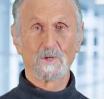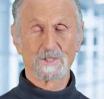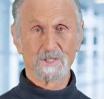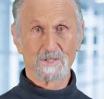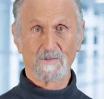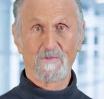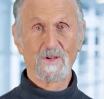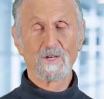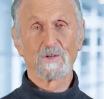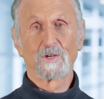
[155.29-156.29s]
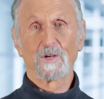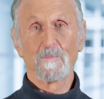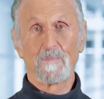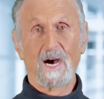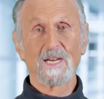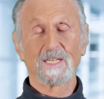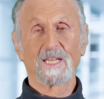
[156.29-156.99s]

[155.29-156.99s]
which is the feel-good body